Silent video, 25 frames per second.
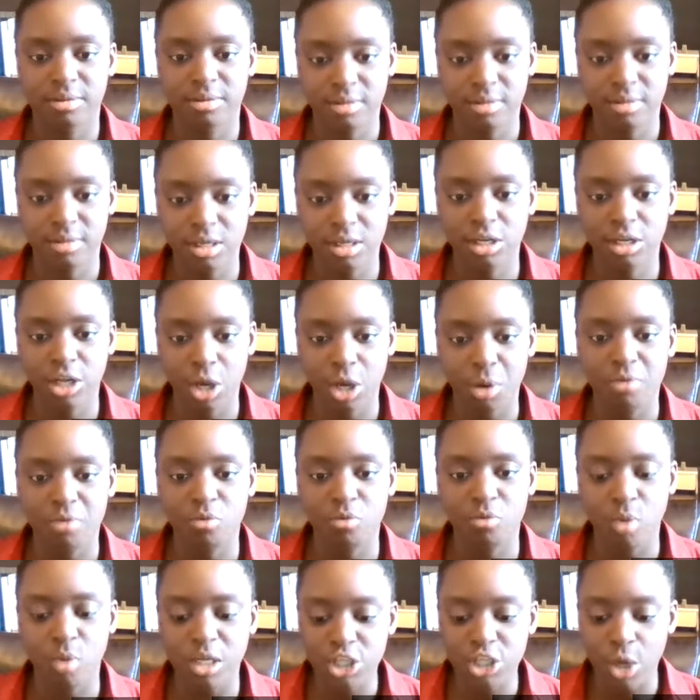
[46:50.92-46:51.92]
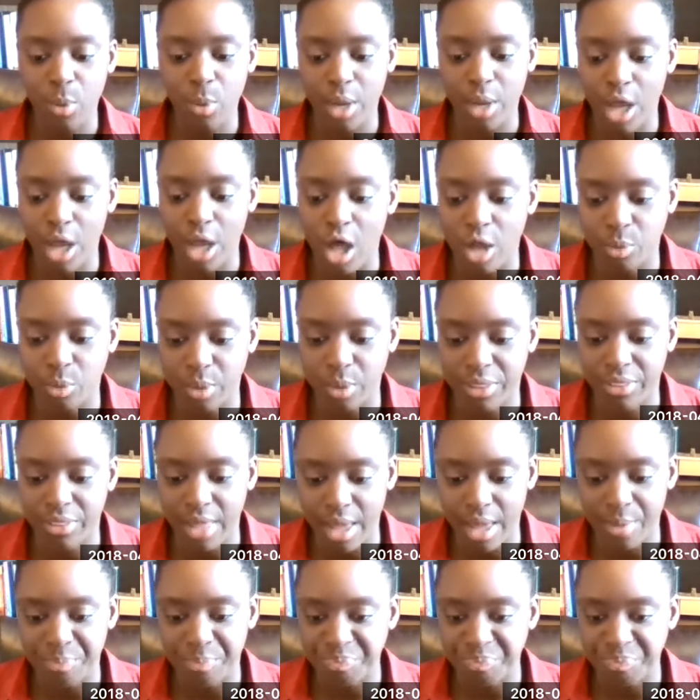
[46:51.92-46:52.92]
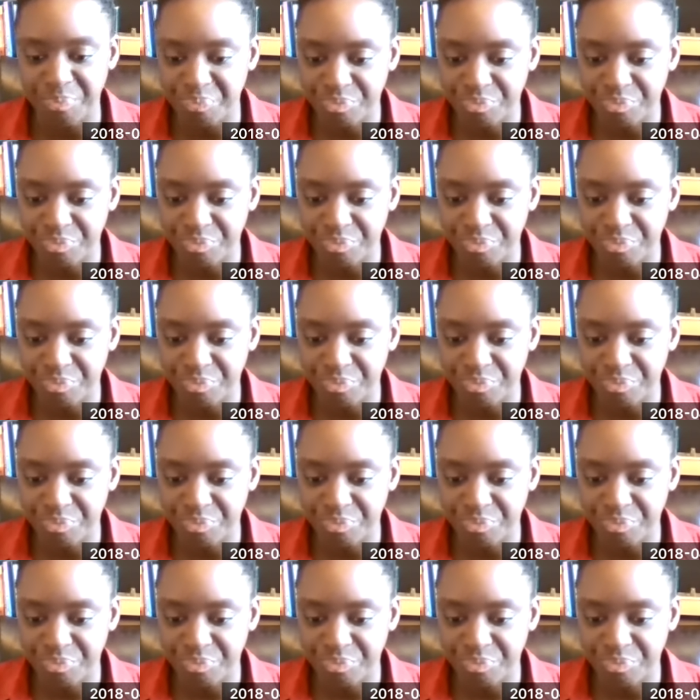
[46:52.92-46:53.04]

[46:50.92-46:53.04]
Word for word: you know, of what's going on with them.